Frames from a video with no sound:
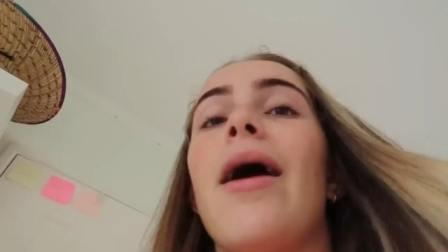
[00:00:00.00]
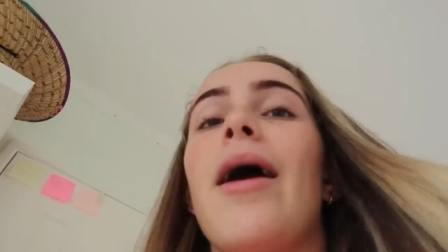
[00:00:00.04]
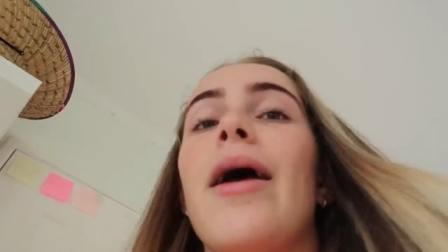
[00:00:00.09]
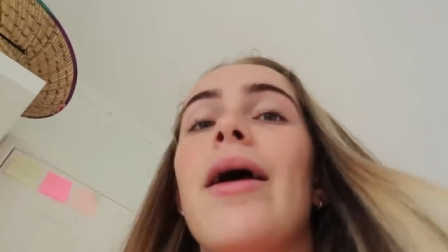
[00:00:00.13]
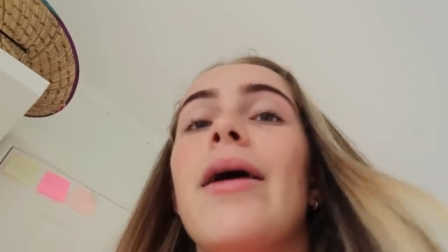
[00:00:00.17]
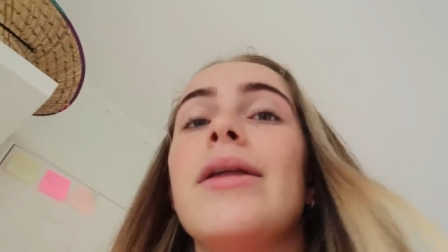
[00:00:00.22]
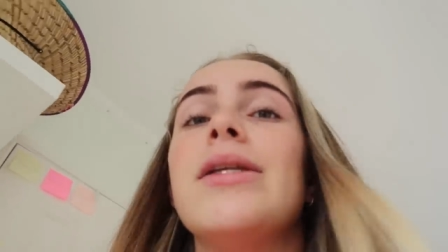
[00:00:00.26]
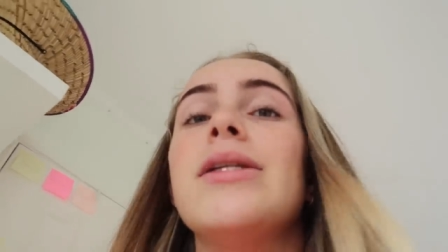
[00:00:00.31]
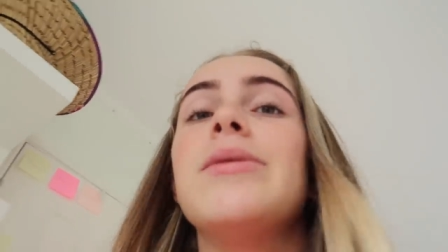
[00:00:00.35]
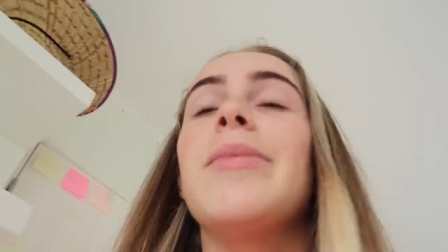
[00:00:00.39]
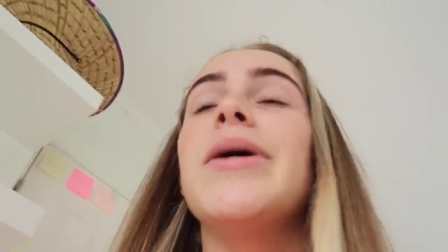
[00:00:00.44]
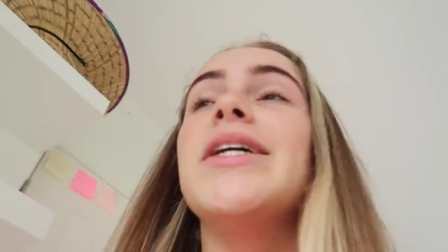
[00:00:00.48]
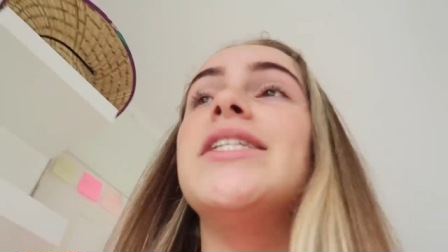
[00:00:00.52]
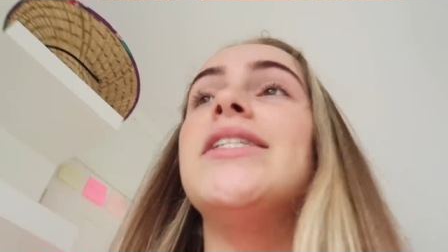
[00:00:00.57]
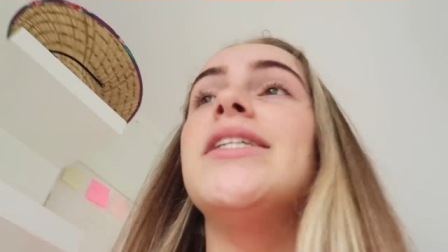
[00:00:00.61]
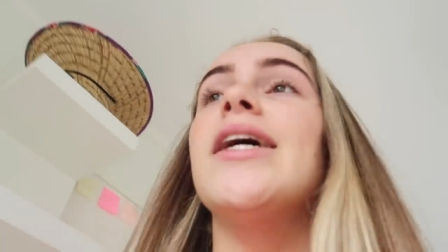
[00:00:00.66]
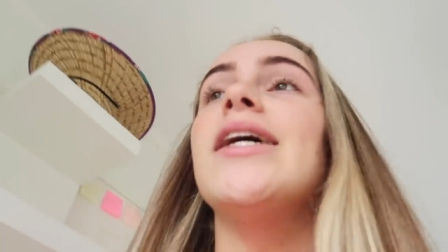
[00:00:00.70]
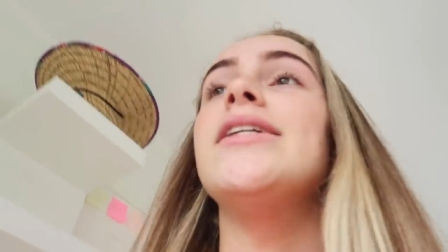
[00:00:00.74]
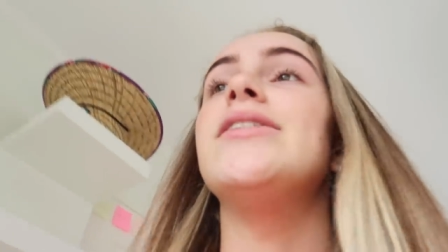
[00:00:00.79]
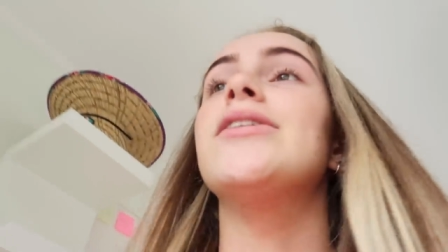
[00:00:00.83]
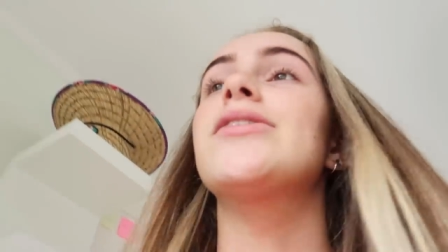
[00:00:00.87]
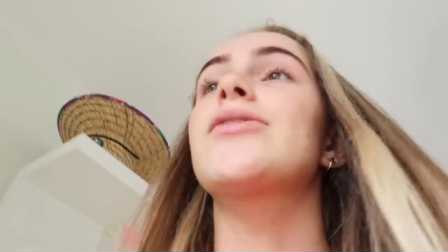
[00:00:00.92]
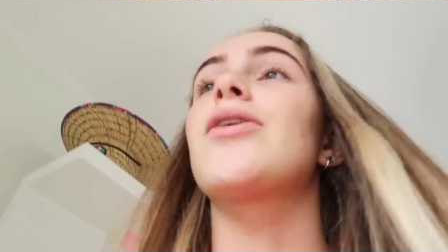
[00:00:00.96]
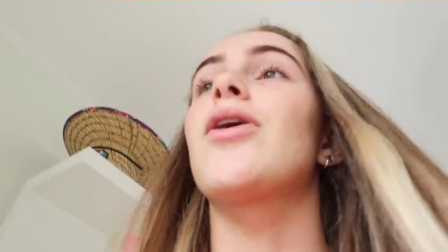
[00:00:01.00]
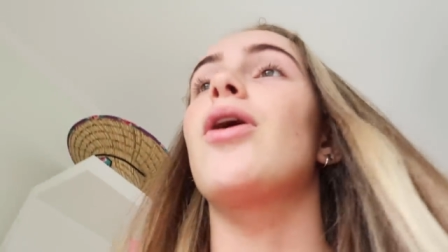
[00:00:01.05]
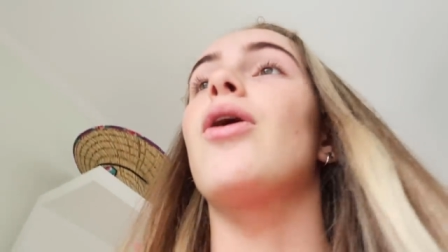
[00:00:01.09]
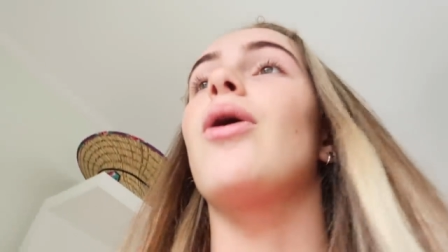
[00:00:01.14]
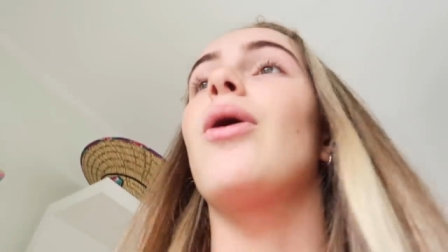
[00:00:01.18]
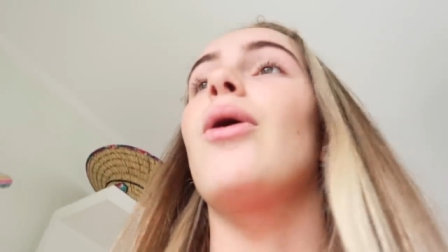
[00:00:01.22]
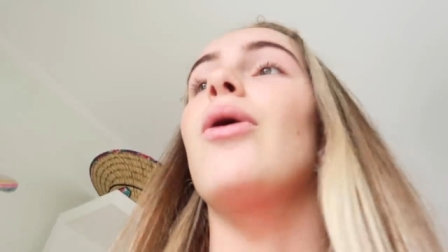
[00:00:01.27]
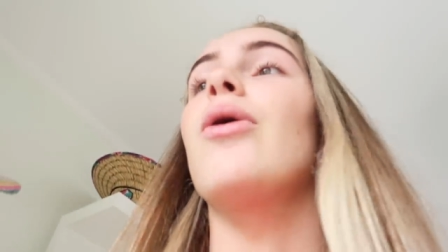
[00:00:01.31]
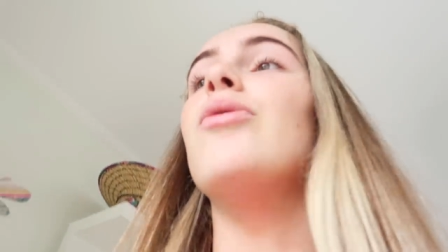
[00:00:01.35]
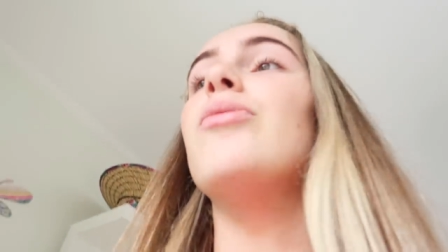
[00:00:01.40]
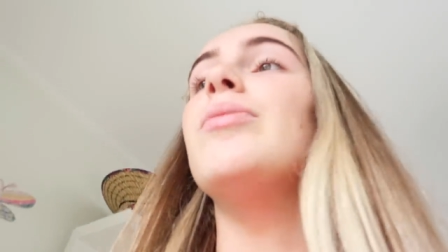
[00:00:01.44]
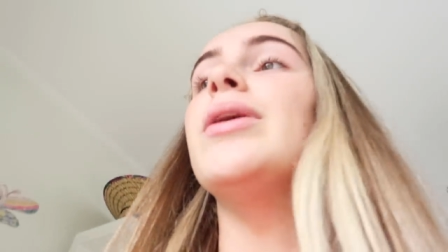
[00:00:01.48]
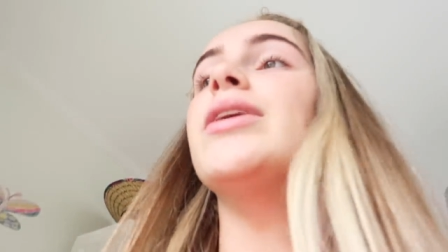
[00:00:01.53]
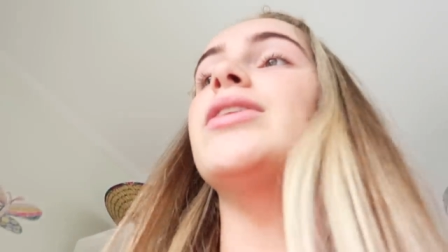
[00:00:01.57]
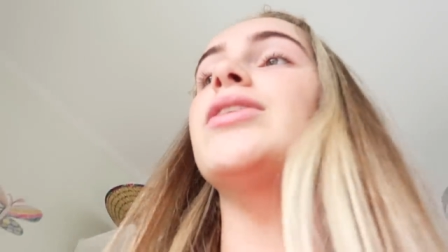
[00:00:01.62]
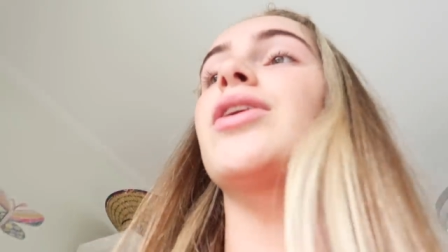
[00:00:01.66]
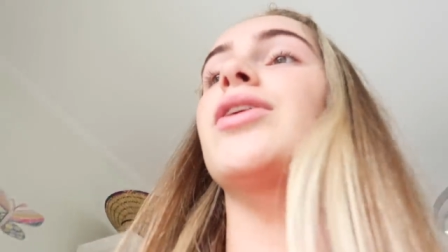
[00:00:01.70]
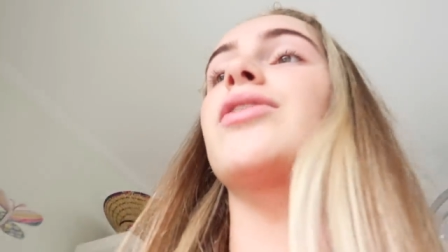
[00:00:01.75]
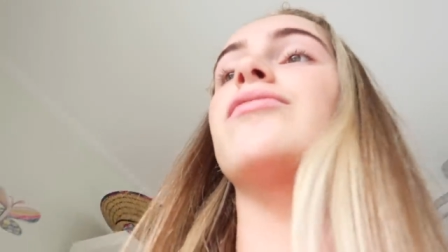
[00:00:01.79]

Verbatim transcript: And my dad just got home. He had to go